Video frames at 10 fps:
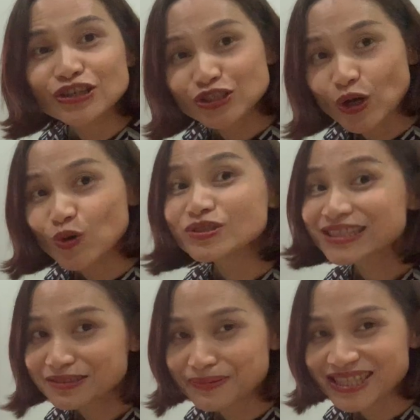So
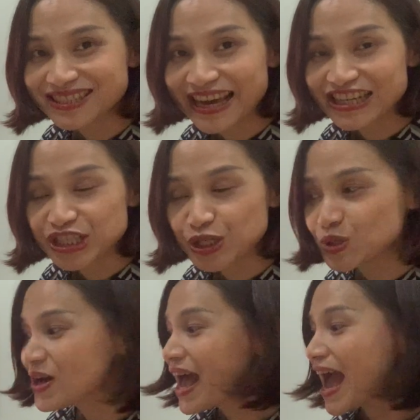please stay
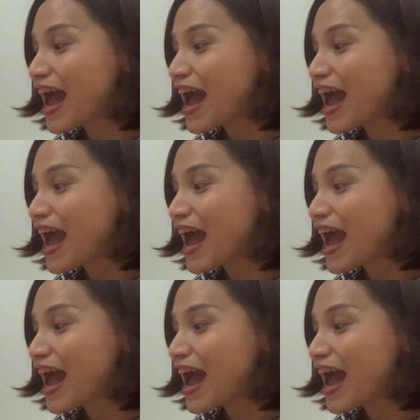tuned,